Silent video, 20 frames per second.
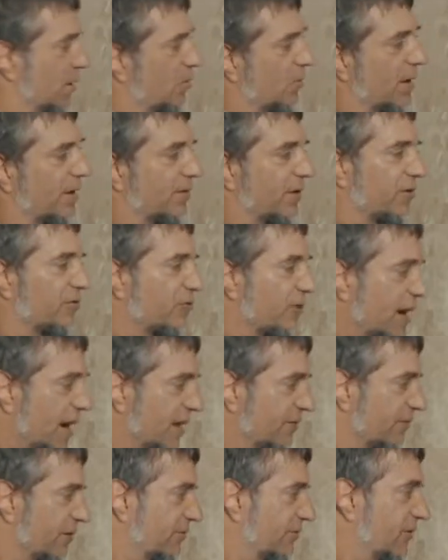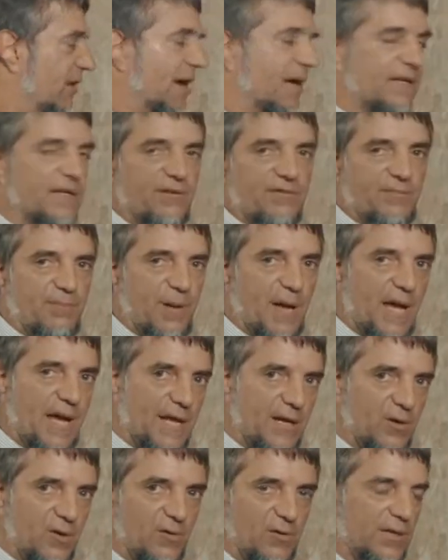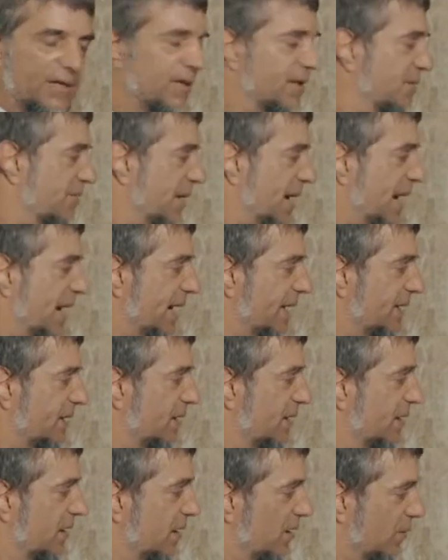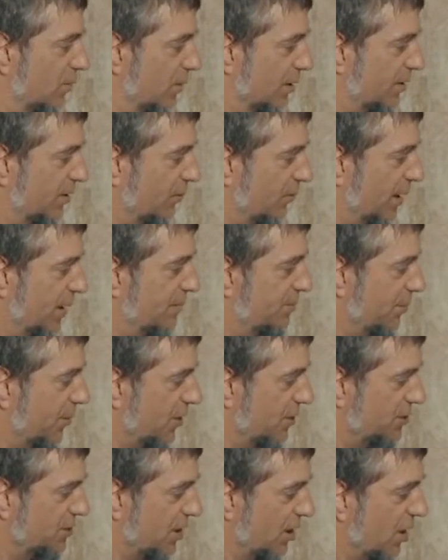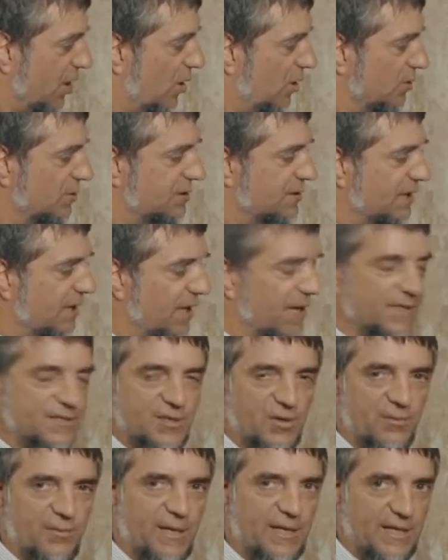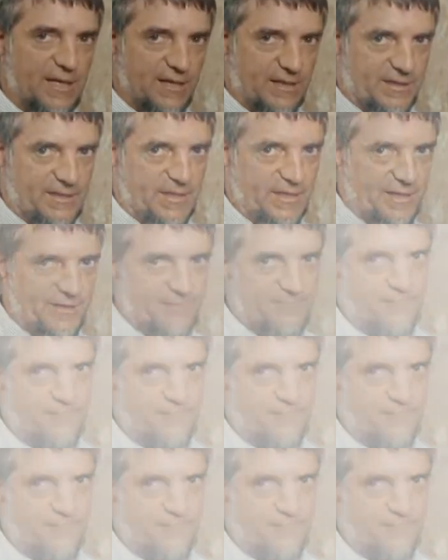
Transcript: We have a gray reflective panel in the back with the white birch logs as our media kit.